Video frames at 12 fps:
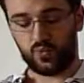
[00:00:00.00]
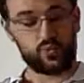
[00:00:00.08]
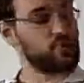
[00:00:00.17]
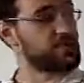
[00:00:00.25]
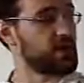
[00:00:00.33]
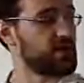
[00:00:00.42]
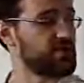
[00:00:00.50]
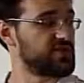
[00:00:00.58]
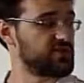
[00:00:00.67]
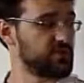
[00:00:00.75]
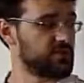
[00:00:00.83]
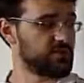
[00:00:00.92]

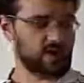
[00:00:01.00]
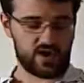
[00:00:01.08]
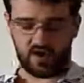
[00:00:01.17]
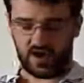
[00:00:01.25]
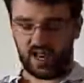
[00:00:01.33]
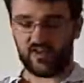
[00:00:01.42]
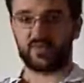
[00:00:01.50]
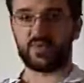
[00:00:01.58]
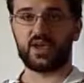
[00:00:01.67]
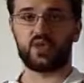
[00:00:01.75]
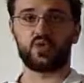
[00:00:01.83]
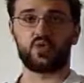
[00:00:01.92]
Results so far have
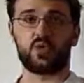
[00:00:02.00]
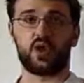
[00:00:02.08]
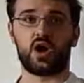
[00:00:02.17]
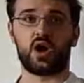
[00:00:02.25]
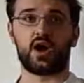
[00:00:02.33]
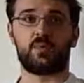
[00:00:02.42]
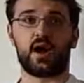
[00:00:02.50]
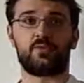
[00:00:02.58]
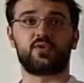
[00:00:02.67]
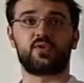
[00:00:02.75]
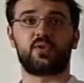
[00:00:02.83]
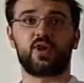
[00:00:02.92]
been
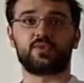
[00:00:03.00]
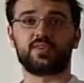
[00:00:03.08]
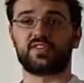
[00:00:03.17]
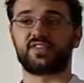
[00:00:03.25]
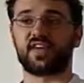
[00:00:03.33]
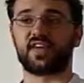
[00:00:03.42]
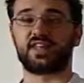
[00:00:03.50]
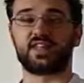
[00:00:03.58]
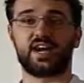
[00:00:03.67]
up to 1 millisecond